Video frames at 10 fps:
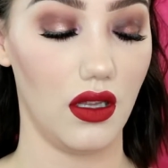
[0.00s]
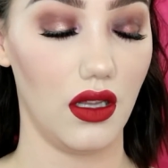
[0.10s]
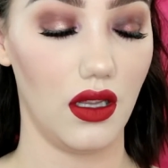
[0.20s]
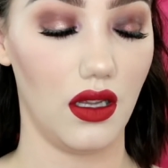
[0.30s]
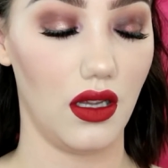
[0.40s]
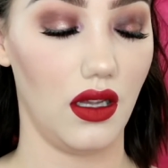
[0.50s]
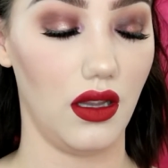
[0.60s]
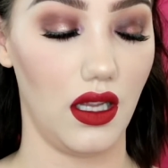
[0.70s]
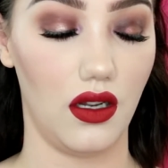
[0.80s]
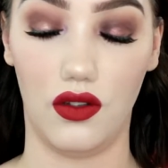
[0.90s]

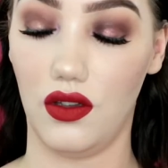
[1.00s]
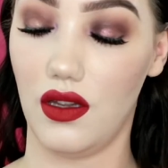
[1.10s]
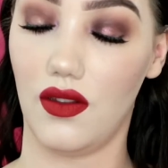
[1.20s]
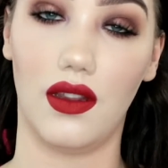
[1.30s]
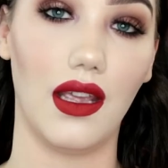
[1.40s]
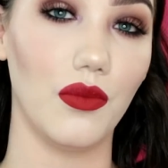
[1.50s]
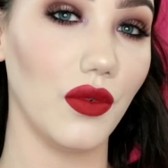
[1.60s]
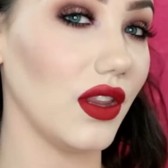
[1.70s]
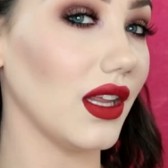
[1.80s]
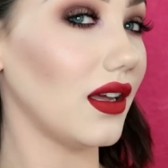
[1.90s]
and then I'll do the same
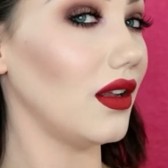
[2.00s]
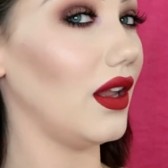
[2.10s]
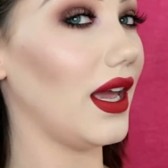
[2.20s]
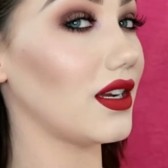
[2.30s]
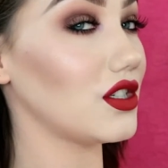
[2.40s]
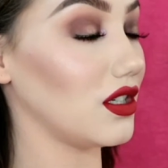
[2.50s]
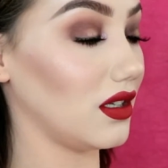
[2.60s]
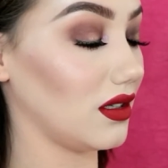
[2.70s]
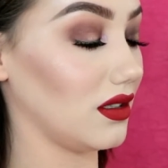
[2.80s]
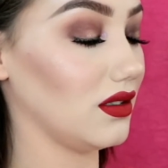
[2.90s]
with the
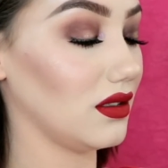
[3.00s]
Collection.